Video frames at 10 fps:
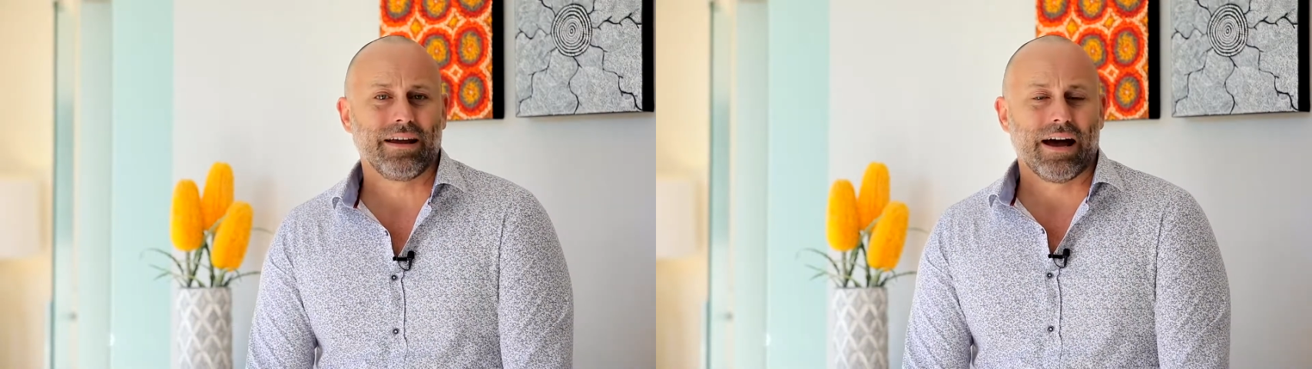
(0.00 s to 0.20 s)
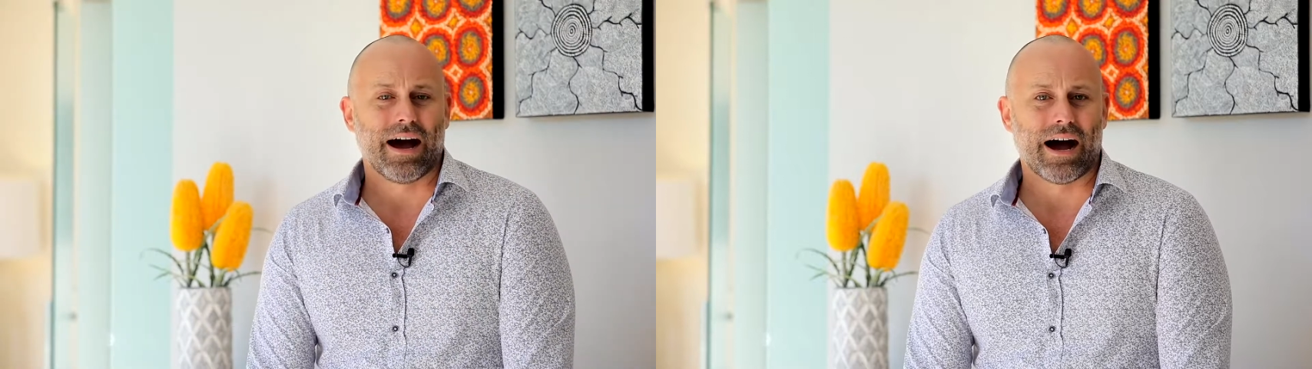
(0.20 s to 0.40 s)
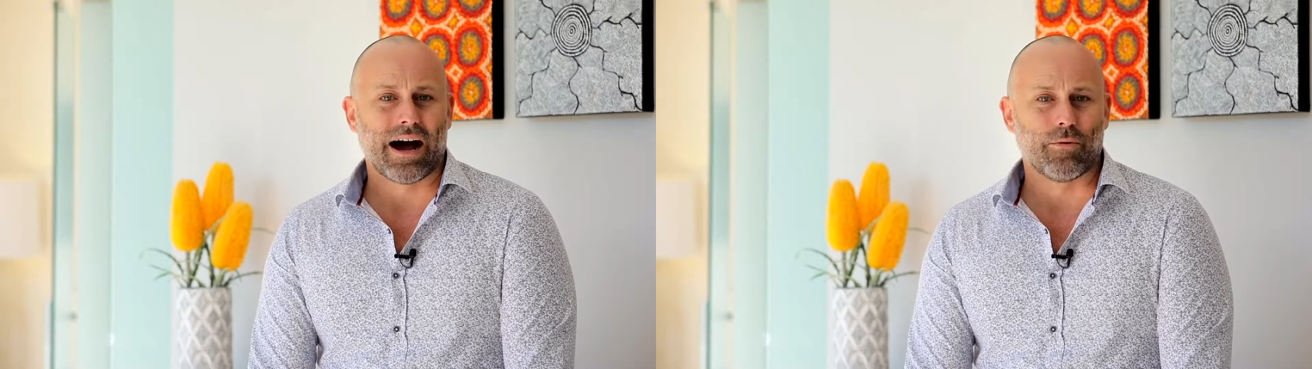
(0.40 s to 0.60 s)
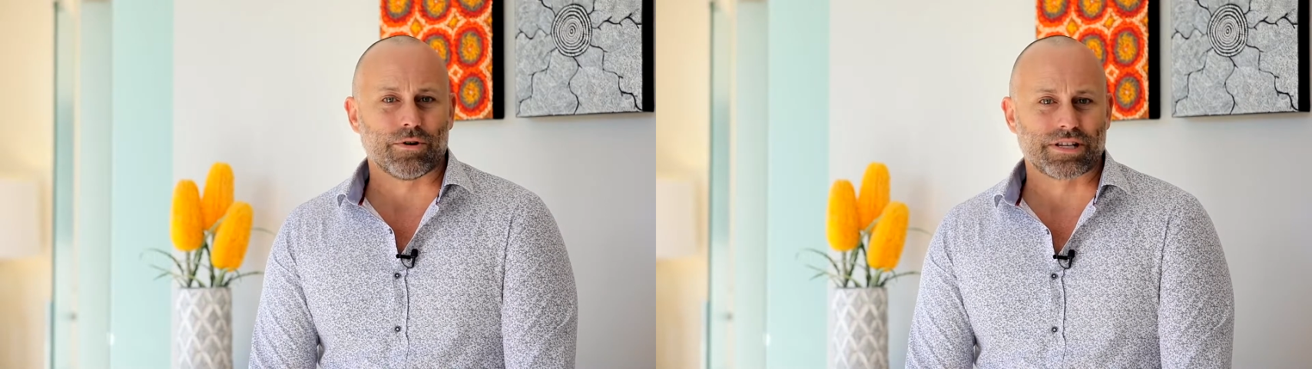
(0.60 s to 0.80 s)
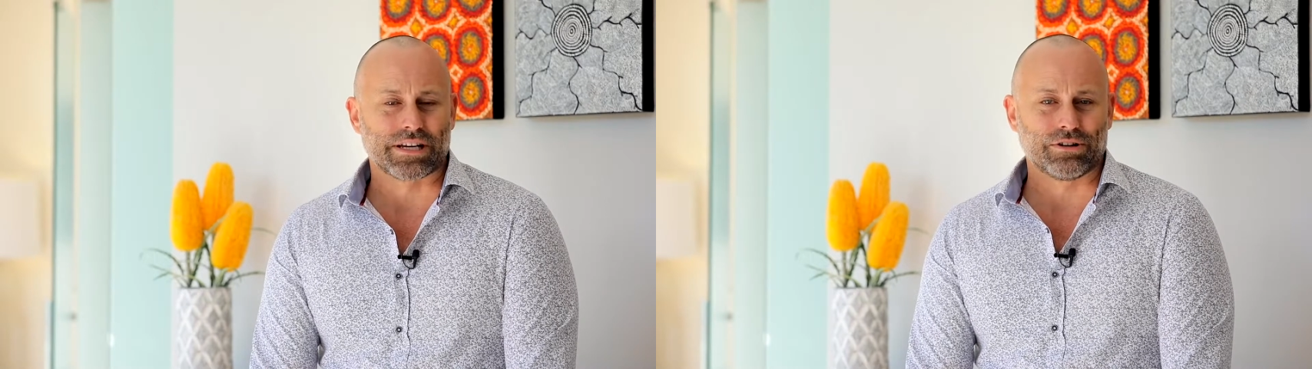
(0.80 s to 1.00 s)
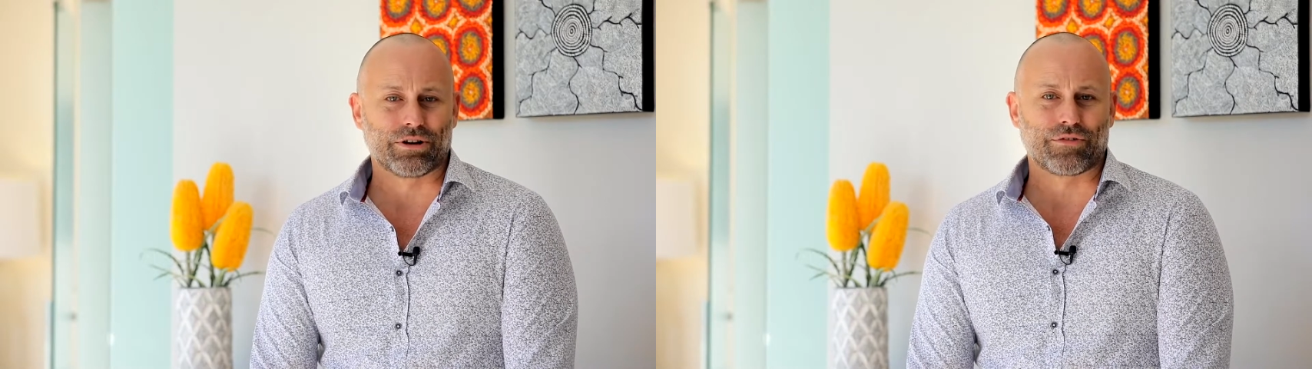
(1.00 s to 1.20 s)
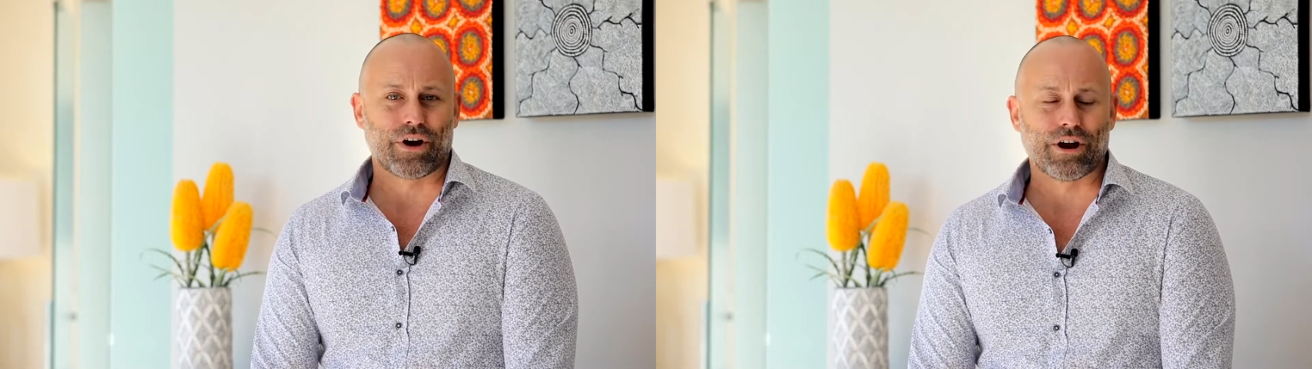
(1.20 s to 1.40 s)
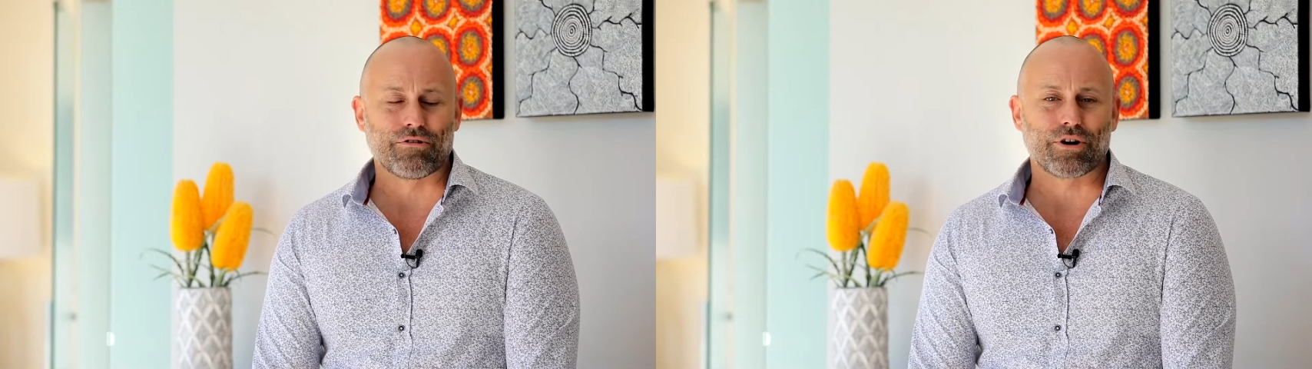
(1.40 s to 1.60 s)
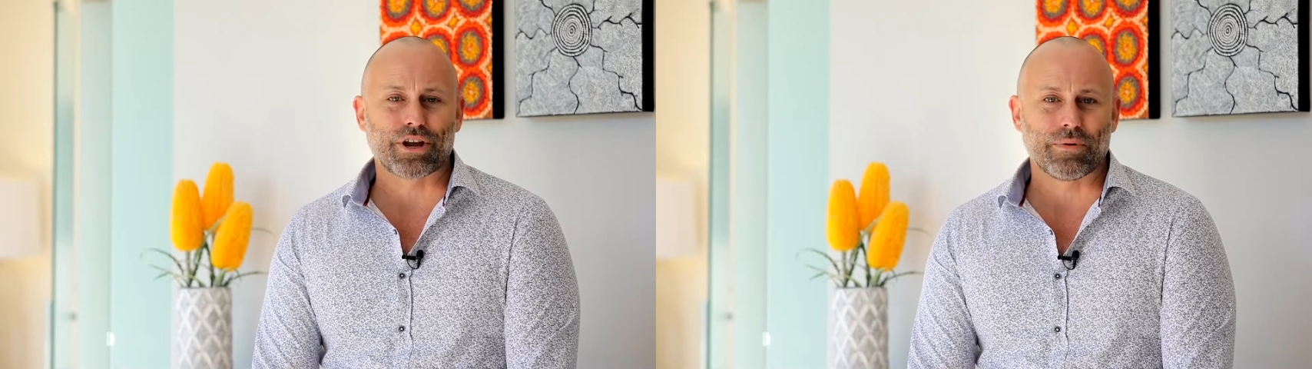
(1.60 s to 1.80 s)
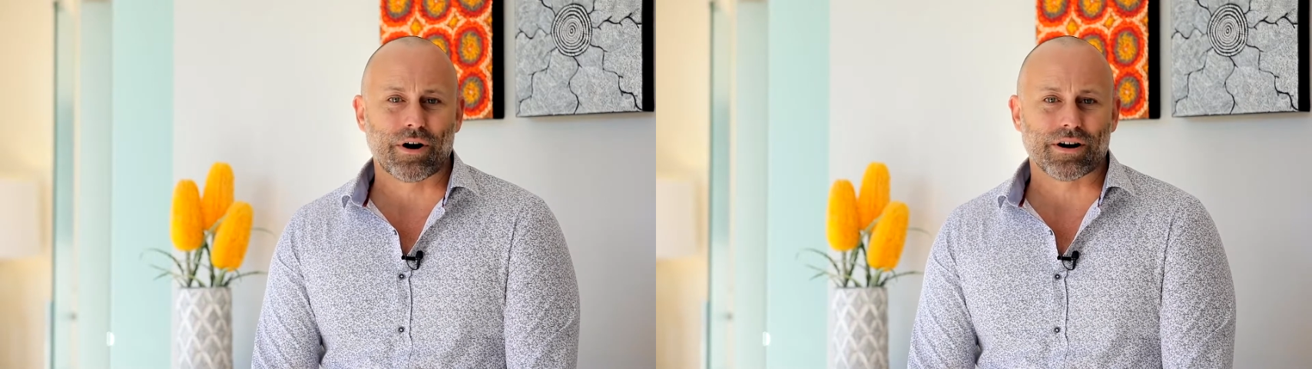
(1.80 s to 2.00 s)
We're seeing a lot of
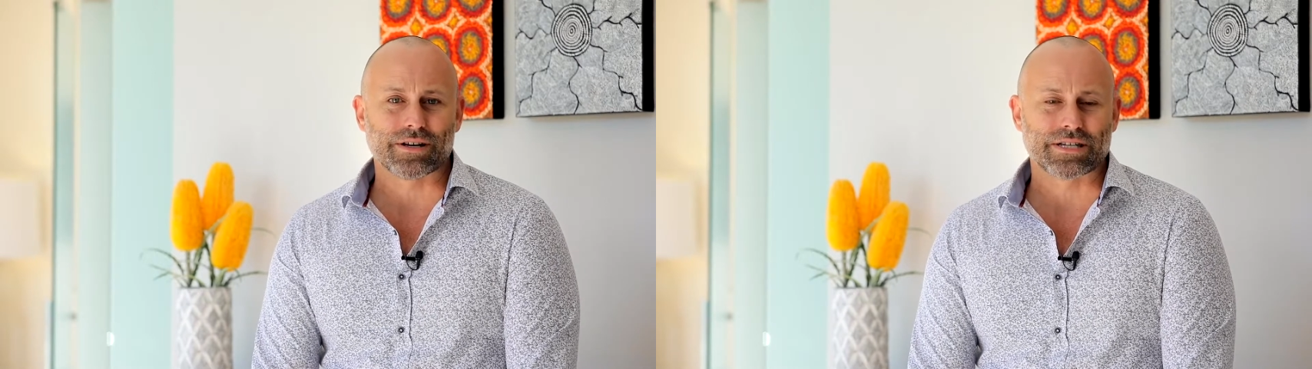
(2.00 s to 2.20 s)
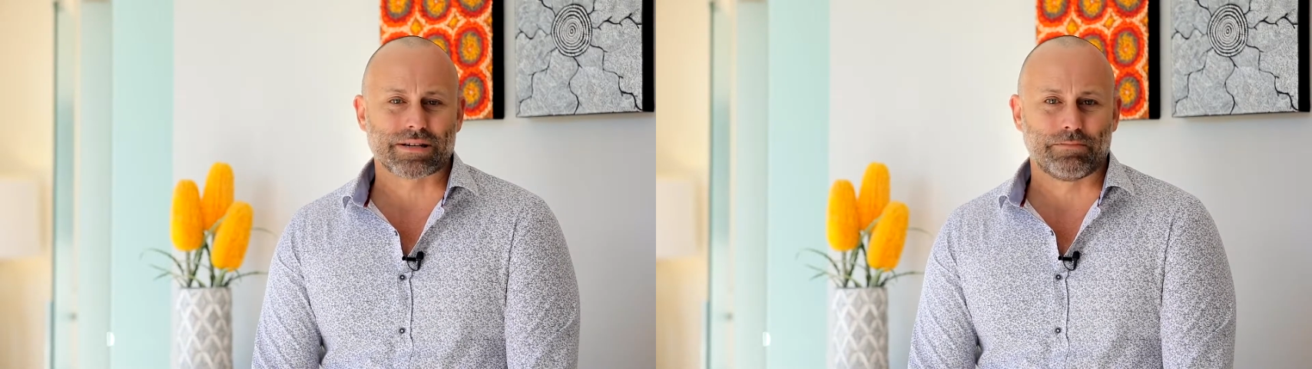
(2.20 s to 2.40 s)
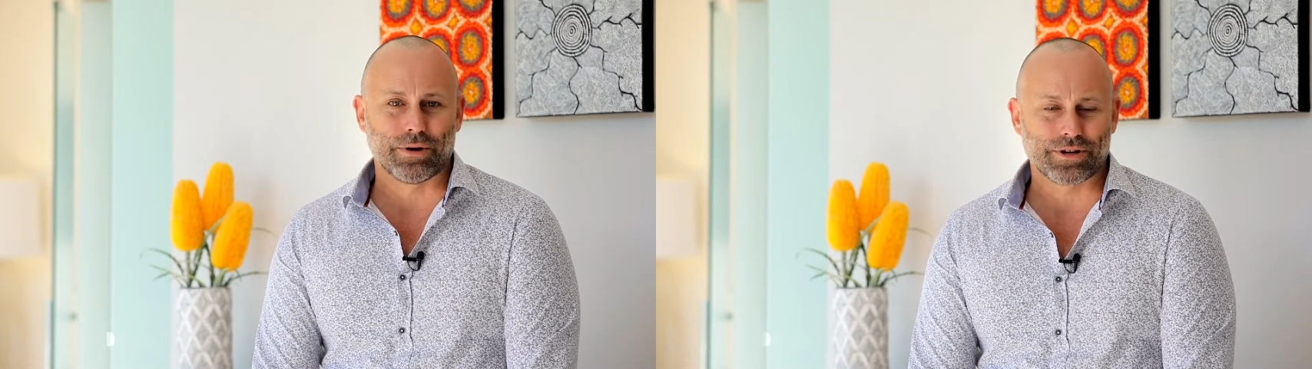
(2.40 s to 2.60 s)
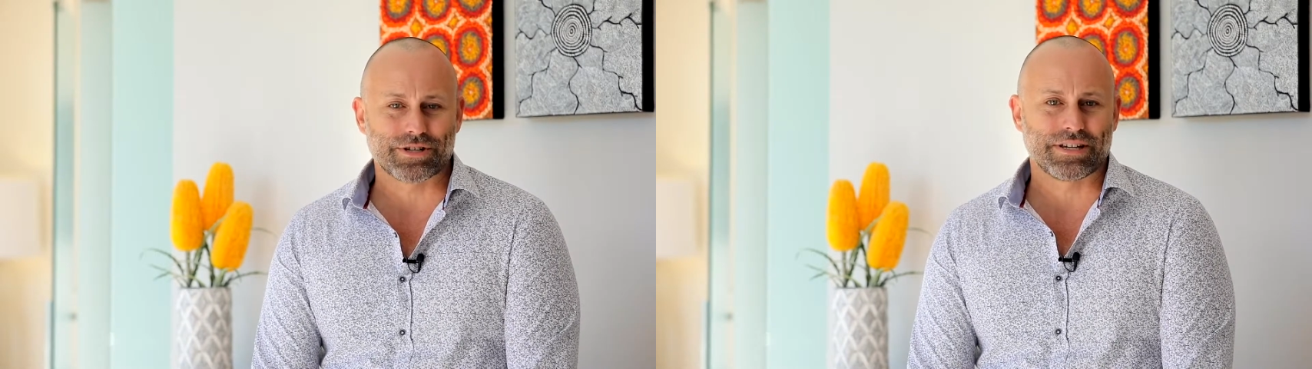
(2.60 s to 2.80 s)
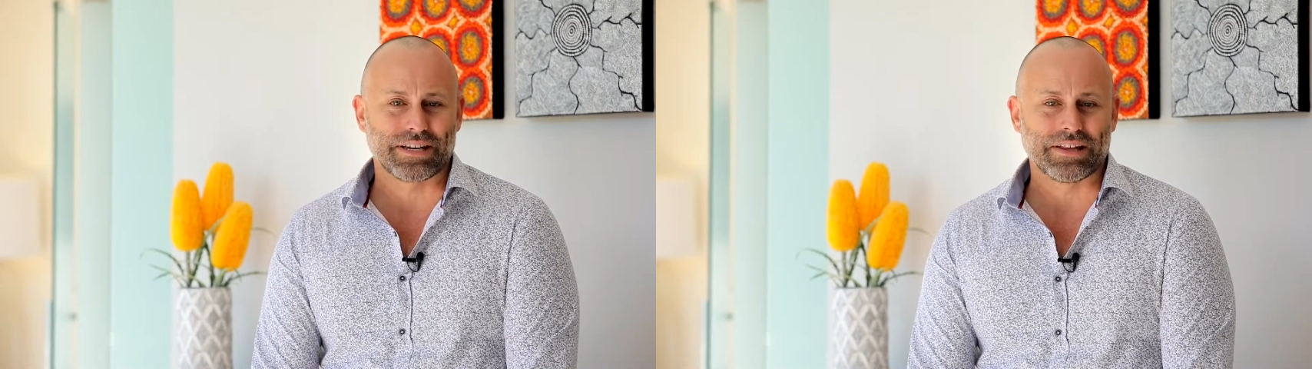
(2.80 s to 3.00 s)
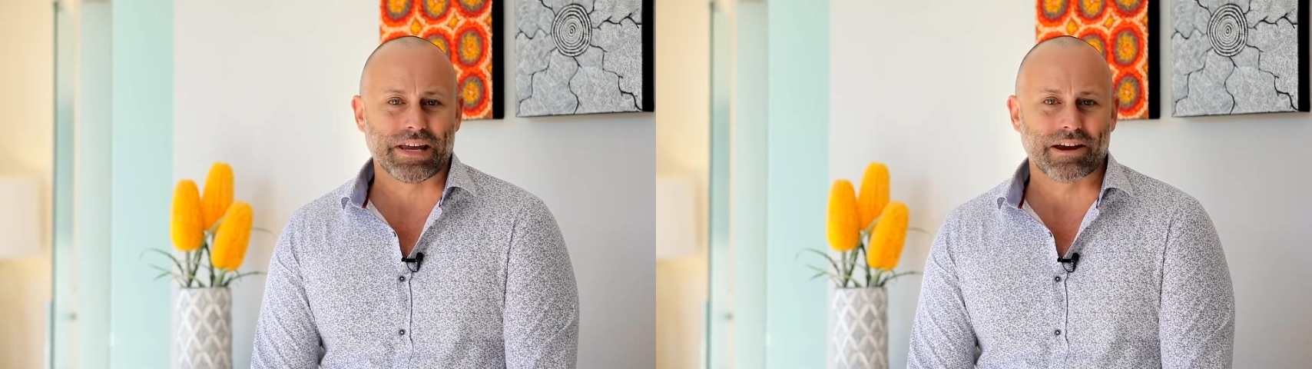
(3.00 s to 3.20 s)
owner-occupiers purchasing in the